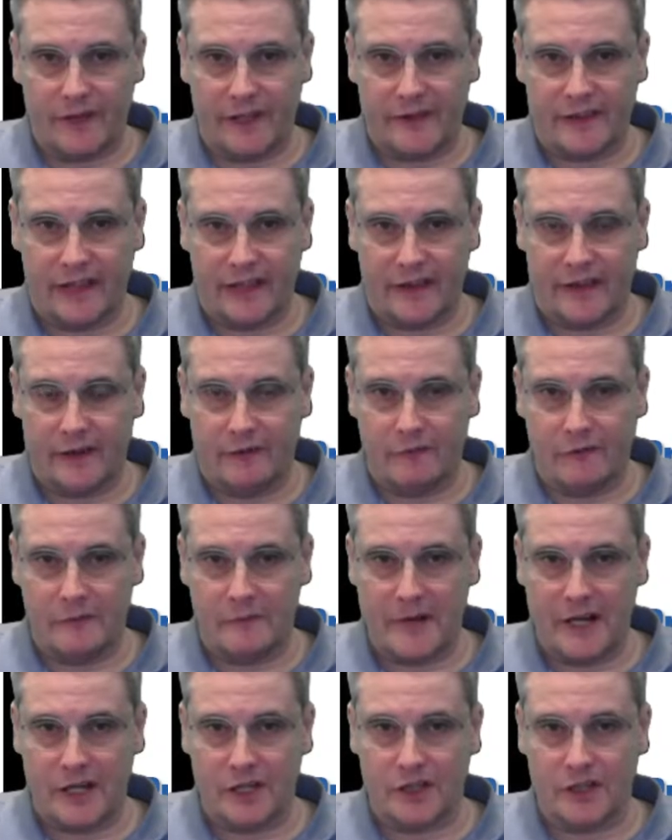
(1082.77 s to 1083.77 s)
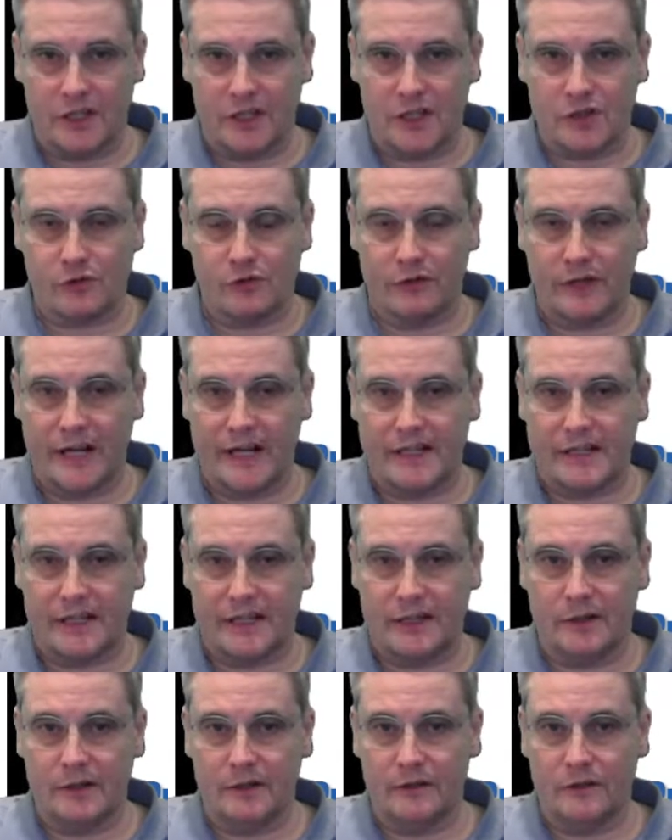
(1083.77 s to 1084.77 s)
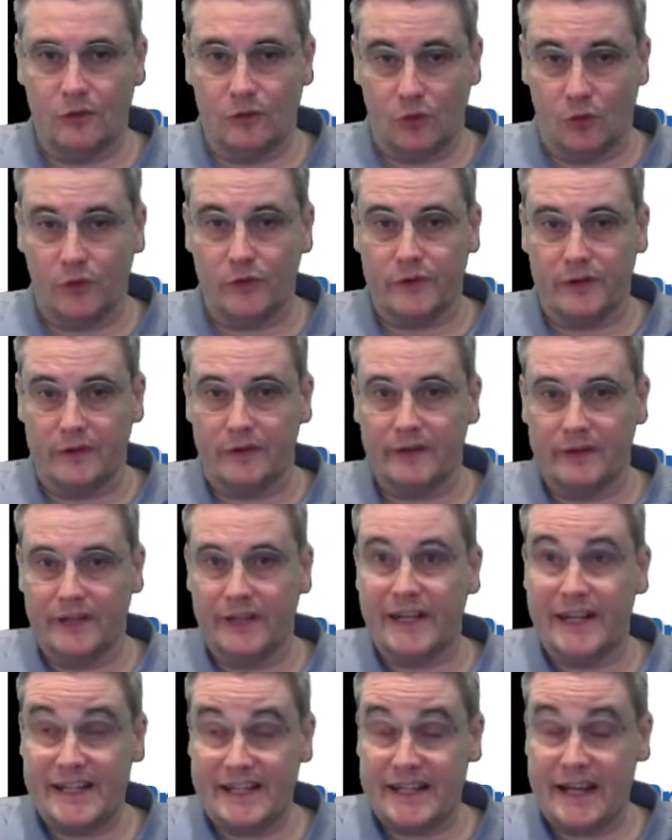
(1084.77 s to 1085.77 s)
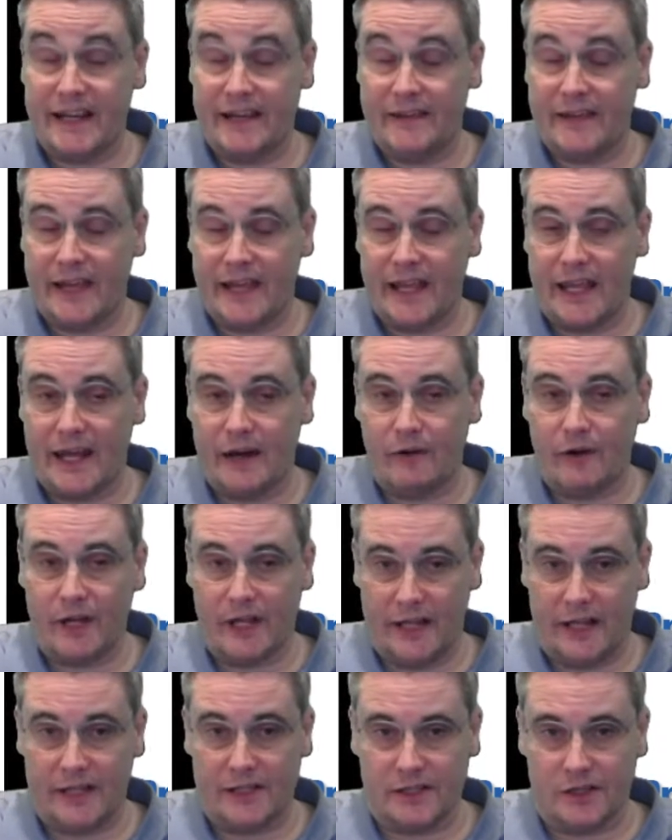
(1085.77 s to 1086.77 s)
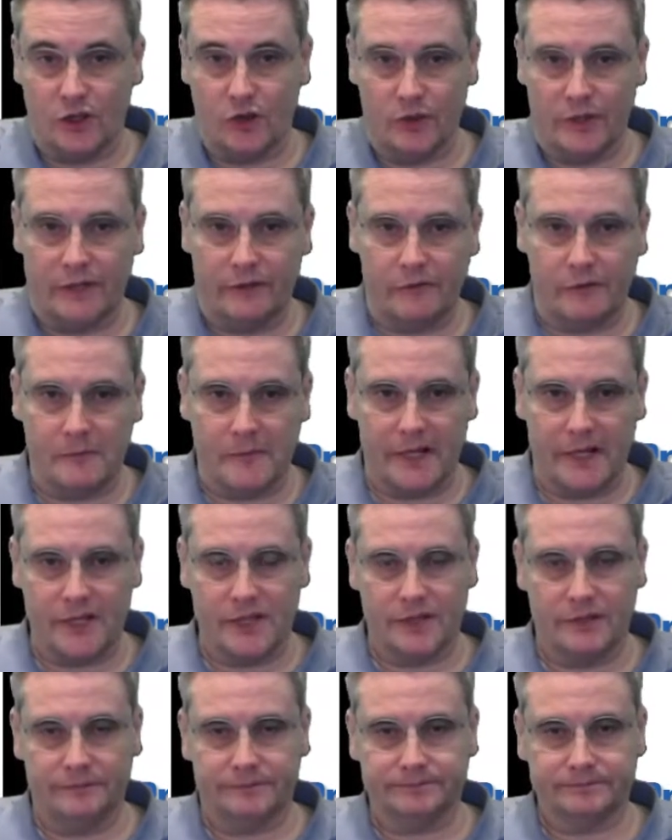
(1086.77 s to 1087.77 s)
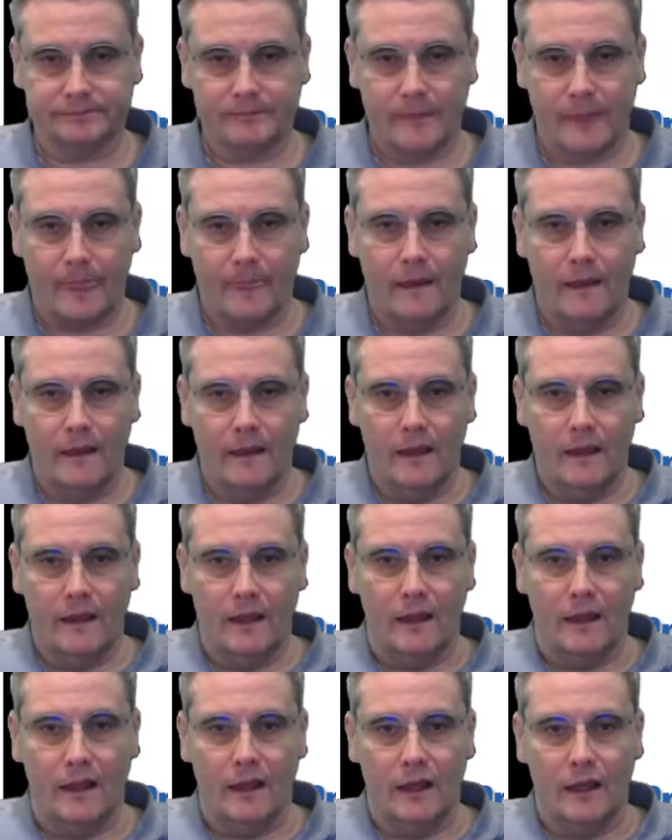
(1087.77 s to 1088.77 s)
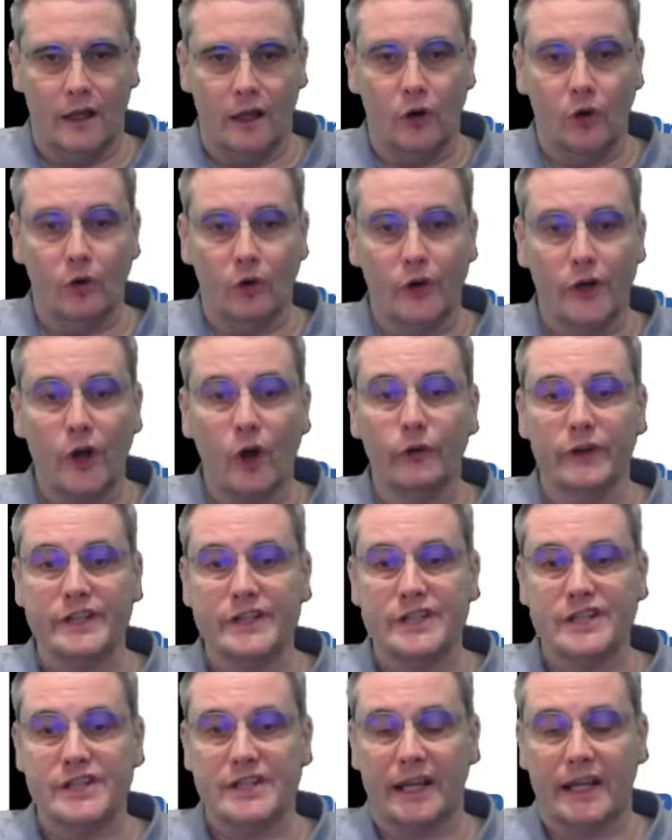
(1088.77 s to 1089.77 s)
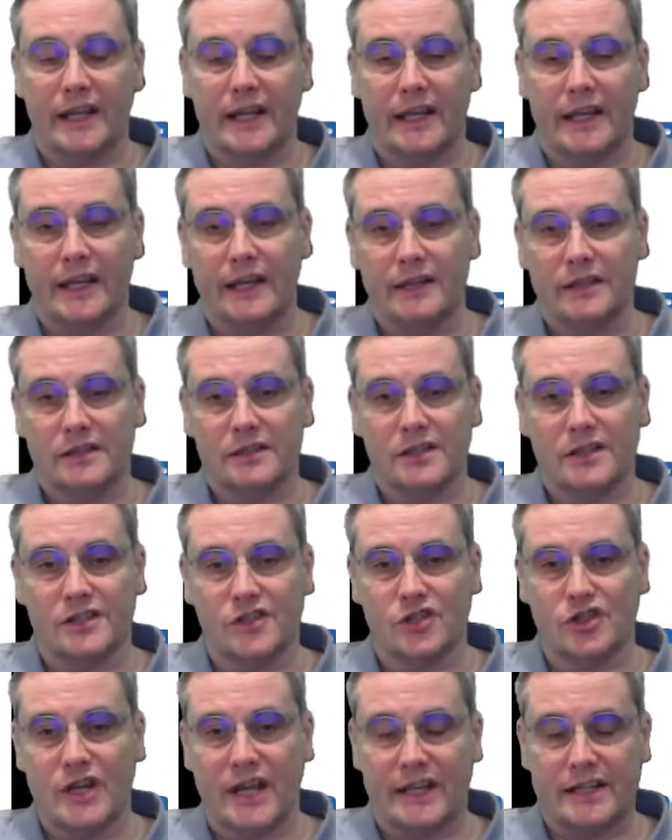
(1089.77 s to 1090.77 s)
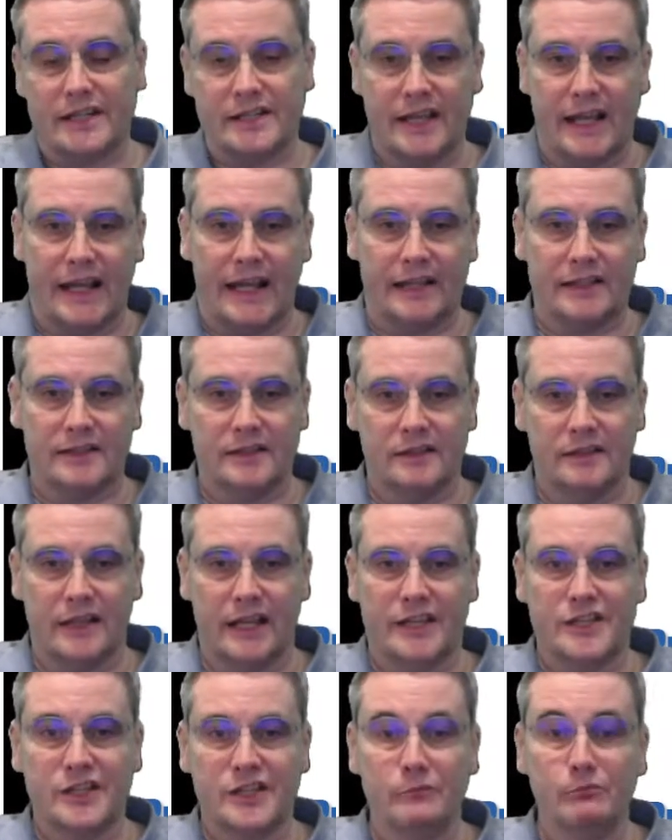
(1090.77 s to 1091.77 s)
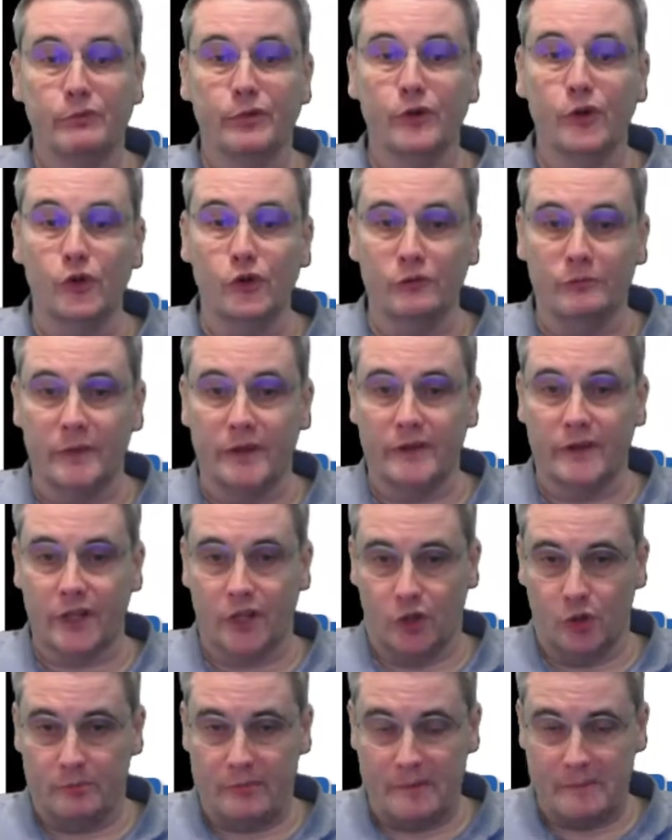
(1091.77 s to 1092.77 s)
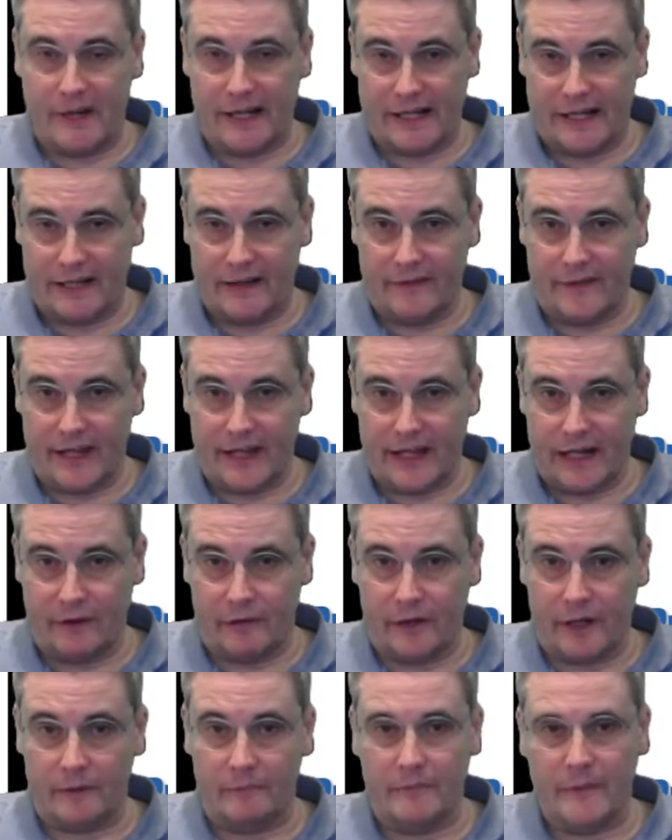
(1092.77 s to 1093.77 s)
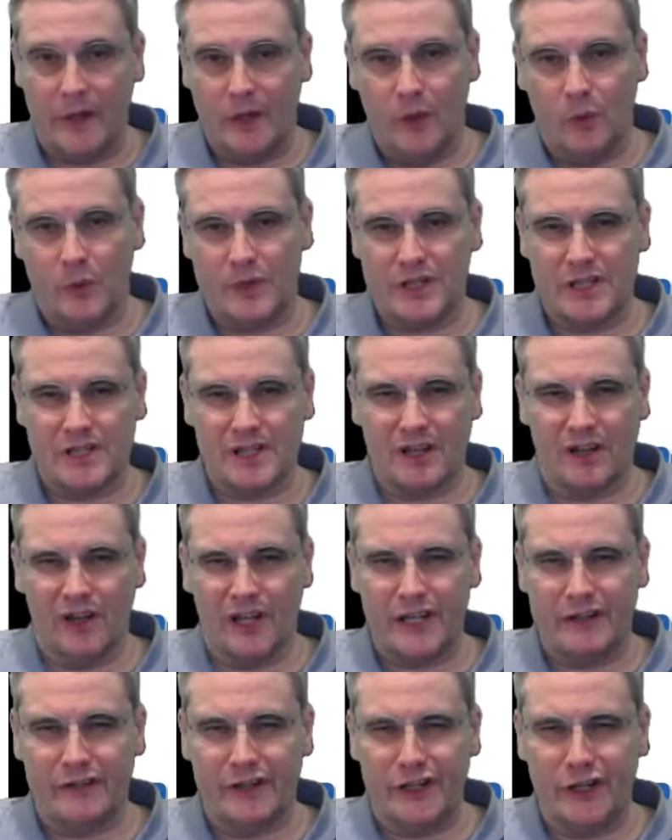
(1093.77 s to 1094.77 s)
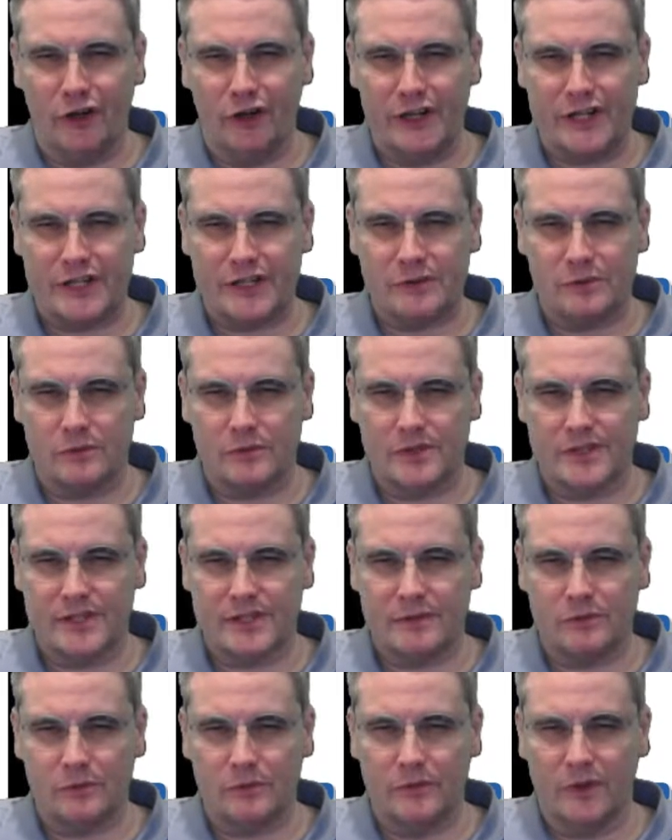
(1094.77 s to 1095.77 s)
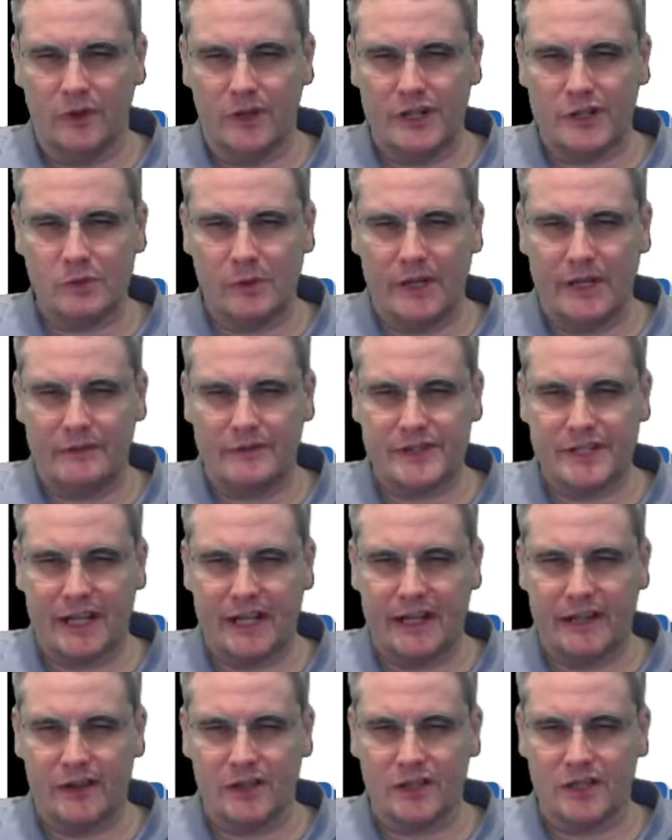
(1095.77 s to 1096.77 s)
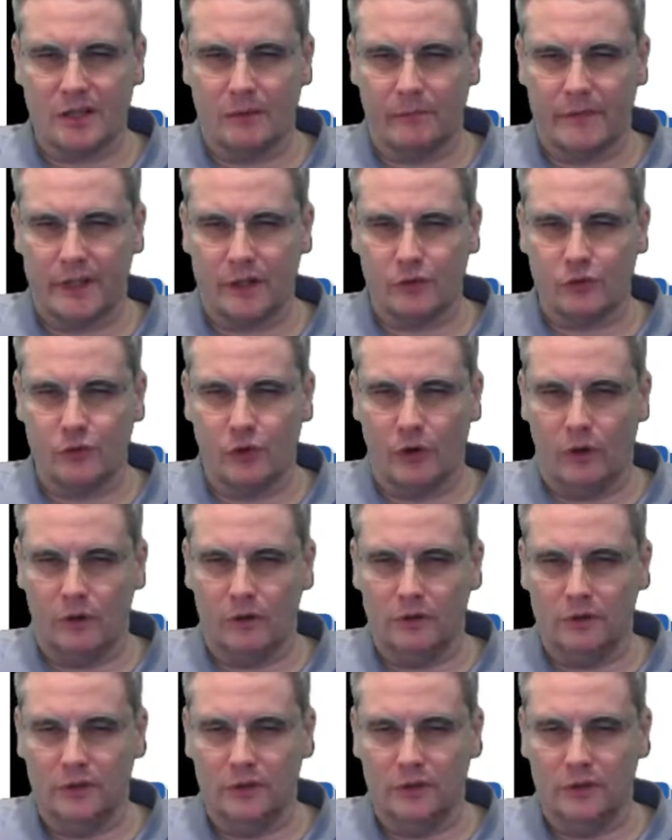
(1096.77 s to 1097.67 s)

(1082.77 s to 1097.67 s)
think the information that is created or that is in that area is good information, or an orange sticky to suggest that there's an improvement that could be made in that area, which is a kind of a nice way of saying there's something wrong.